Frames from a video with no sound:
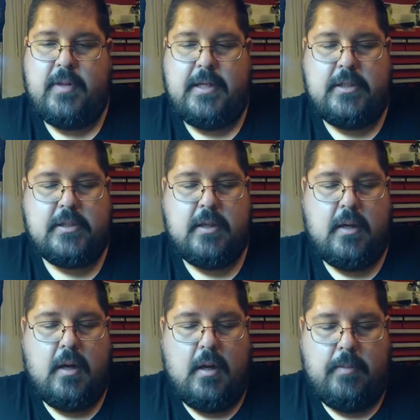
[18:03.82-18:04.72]
these
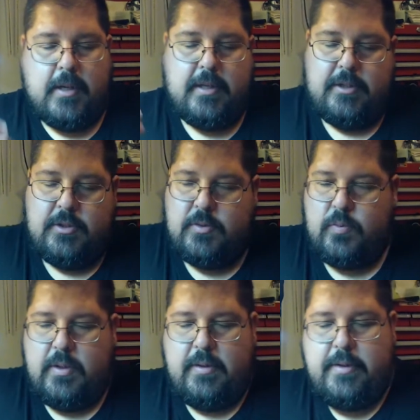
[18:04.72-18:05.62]
because
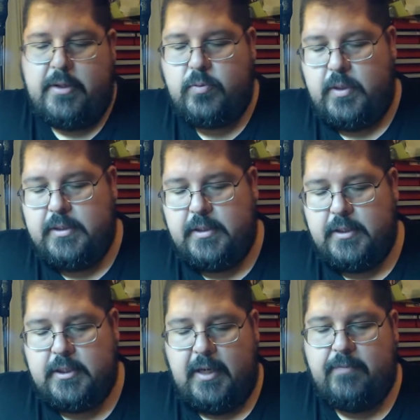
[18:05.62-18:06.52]
when this one is in the
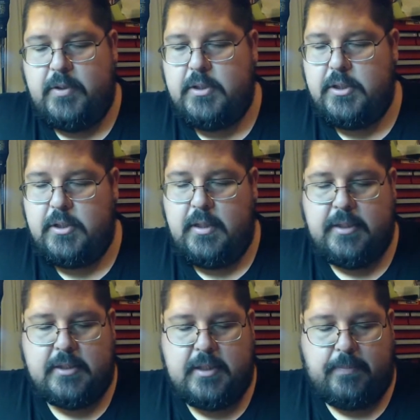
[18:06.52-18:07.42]
safe position,
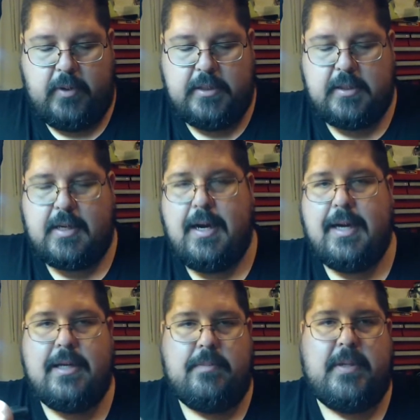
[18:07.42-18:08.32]
it separates the
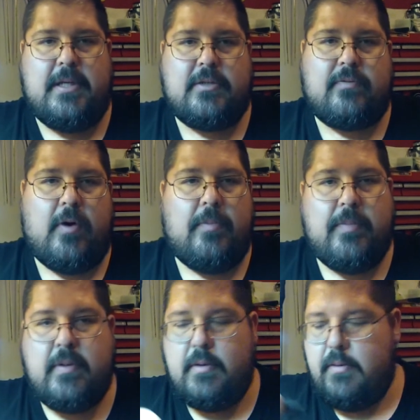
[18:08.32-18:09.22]
cocking piece
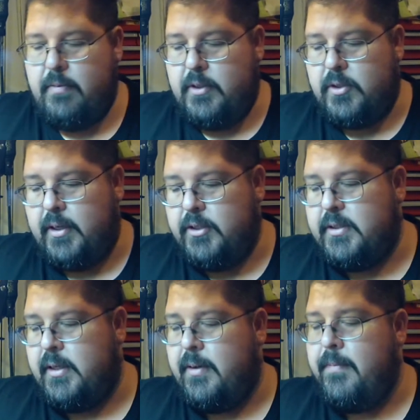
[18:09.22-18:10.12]
from the trigger
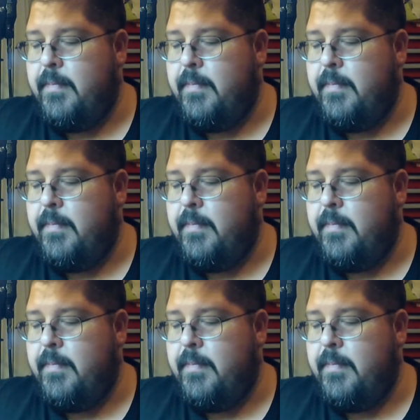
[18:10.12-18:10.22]
sear.